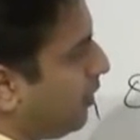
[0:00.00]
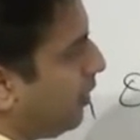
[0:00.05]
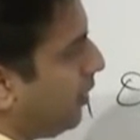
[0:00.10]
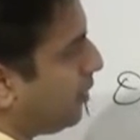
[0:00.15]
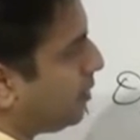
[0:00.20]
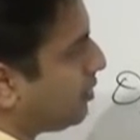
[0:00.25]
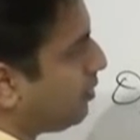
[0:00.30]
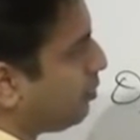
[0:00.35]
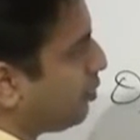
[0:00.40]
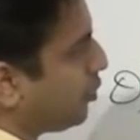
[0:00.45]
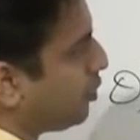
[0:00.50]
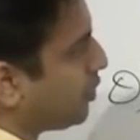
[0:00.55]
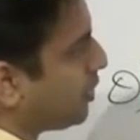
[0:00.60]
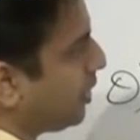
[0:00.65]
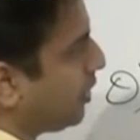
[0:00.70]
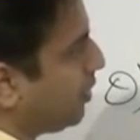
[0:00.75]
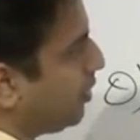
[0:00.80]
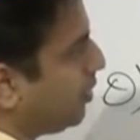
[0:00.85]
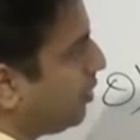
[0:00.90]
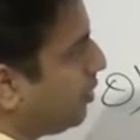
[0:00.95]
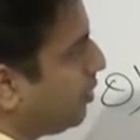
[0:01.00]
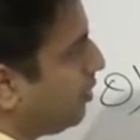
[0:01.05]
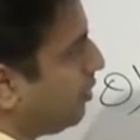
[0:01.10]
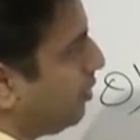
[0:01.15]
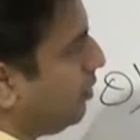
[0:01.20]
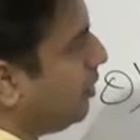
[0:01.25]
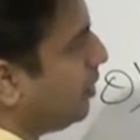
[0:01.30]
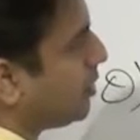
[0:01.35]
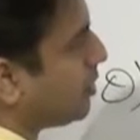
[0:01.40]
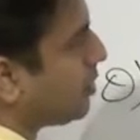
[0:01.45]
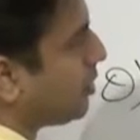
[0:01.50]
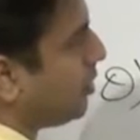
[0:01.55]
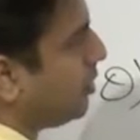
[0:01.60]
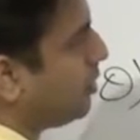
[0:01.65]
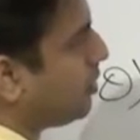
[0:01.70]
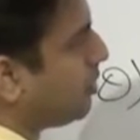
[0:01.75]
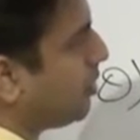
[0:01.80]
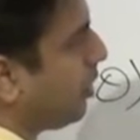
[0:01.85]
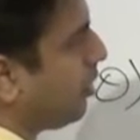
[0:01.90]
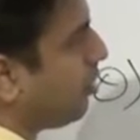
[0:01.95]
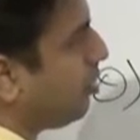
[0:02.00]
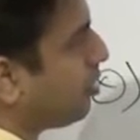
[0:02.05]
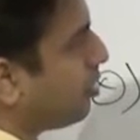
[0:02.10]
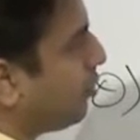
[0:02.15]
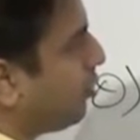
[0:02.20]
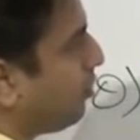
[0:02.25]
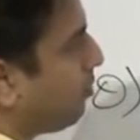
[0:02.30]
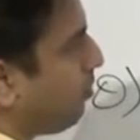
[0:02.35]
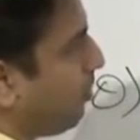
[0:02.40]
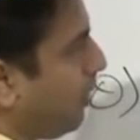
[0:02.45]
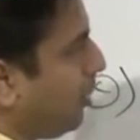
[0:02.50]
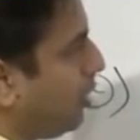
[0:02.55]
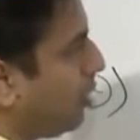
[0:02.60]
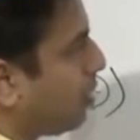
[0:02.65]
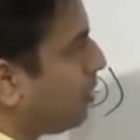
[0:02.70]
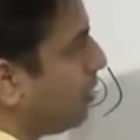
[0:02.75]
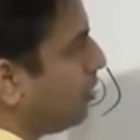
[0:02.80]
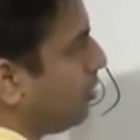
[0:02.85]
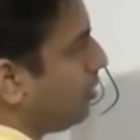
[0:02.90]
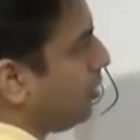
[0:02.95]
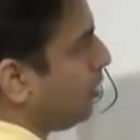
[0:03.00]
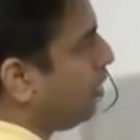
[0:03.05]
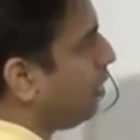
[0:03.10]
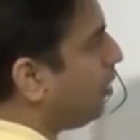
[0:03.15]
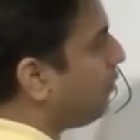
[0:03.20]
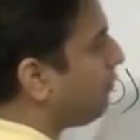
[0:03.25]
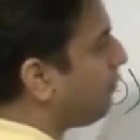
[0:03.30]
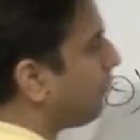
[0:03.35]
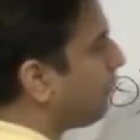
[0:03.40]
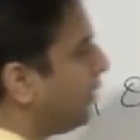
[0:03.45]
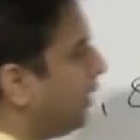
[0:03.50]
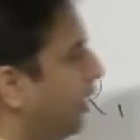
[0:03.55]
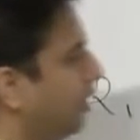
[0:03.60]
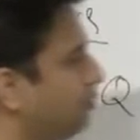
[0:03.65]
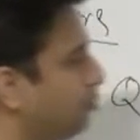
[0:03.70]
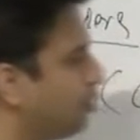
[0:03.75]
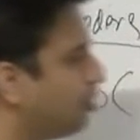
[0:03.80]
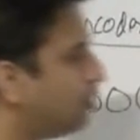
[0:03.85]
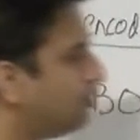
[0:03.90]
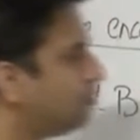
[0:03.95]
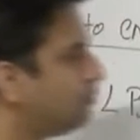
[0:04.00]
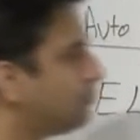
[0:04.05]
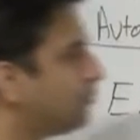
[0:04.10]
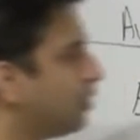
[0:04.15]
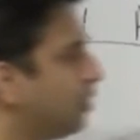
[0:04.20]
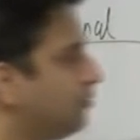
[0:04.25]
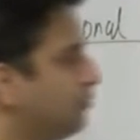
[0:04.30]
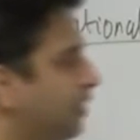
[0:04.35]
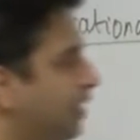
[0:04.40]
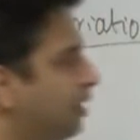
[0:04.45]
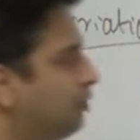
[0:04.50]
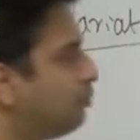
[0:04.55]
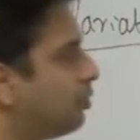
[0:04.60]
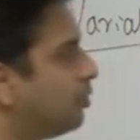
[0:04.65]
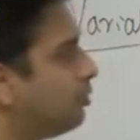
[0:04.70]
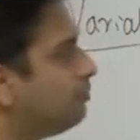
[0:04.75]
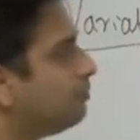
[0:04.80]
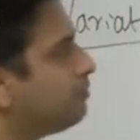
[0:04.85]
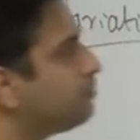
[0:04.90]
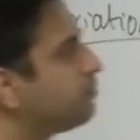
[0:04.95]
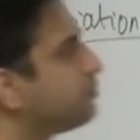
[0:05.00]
and supposing this is the contour plot of elbow of the elbow,